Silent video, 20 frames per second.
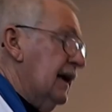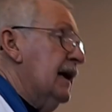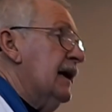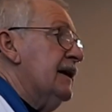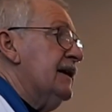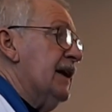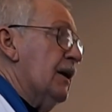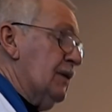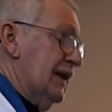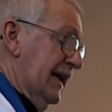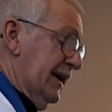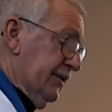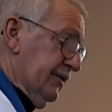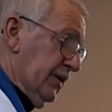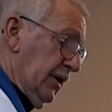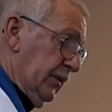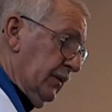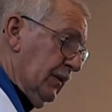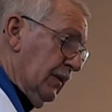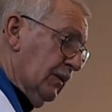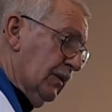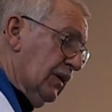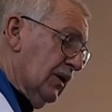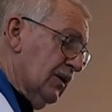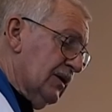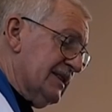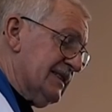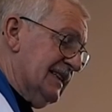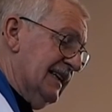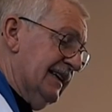Now later on we will
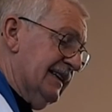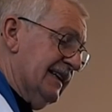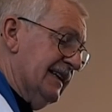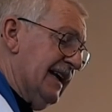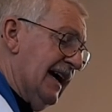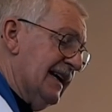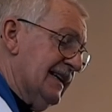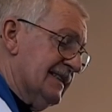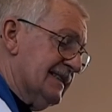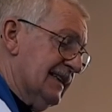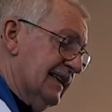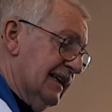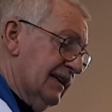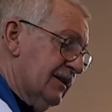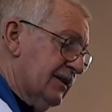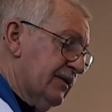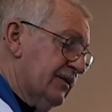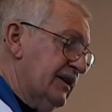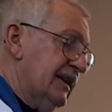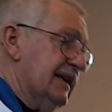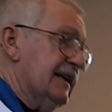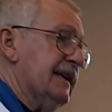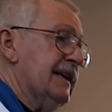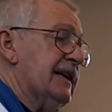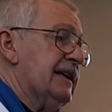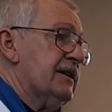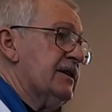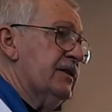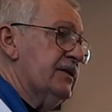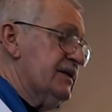all say the Nicene Creed, and
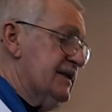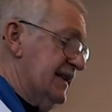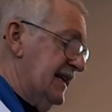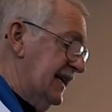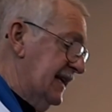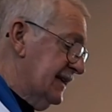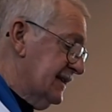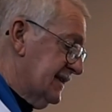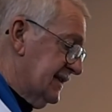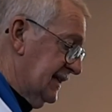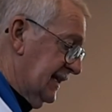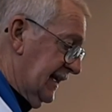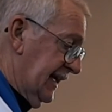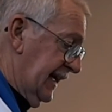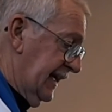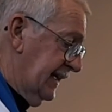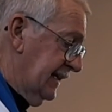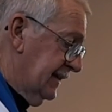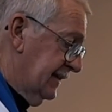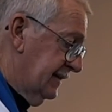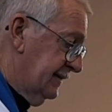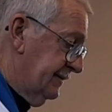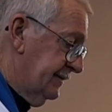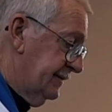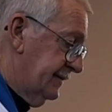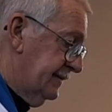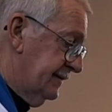it contains the line,